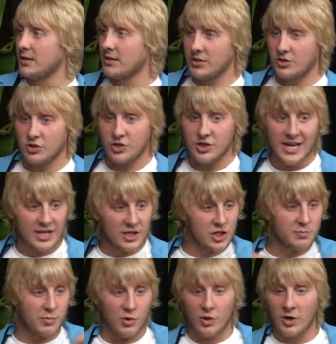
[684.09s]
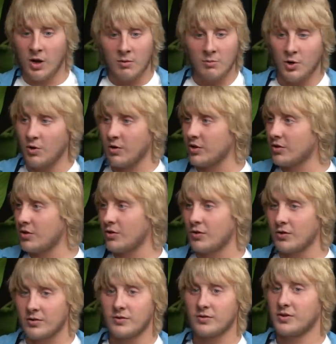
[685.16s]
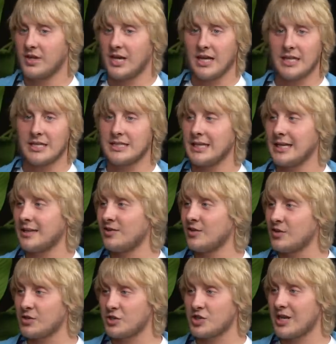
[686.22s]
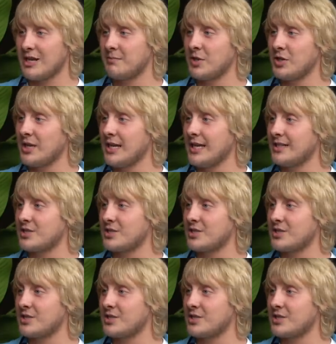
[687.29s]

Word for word: you're just getting spun and comorted or guillotined or slammed on your head or